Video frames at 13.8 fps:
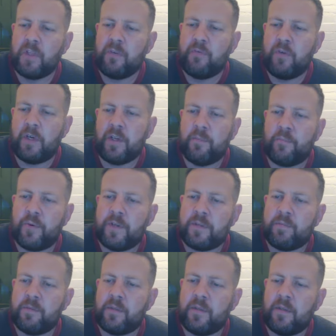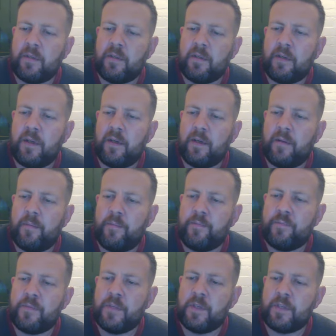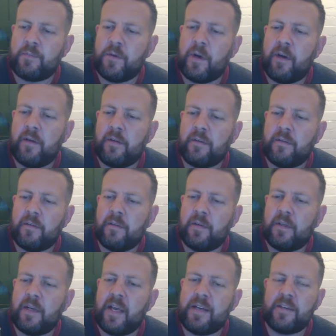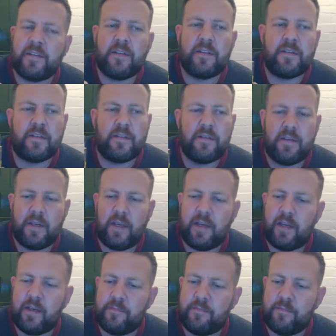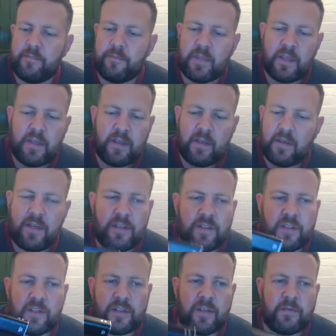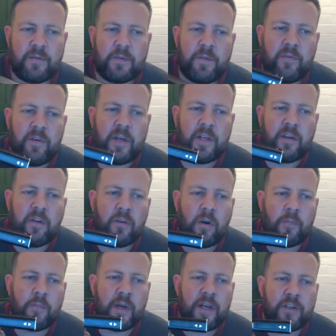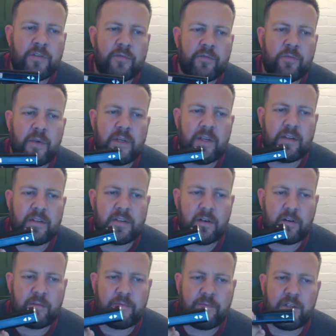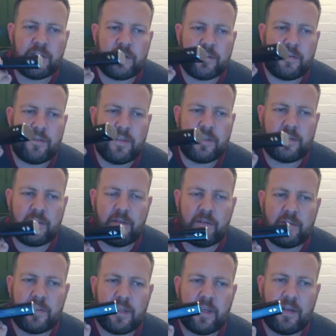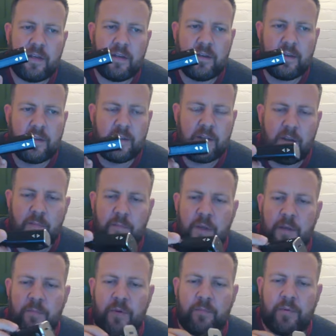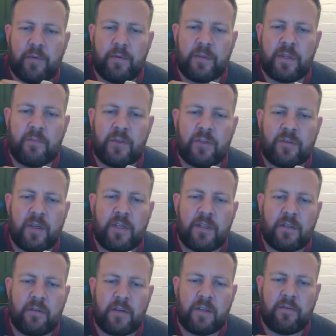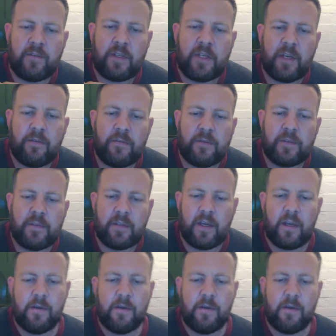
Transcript: Really impressed with the Aspire Atlantis. It just seems to be a really good combination for me. Now, there's a lot of features on this that people have probably demonstrated on other videos.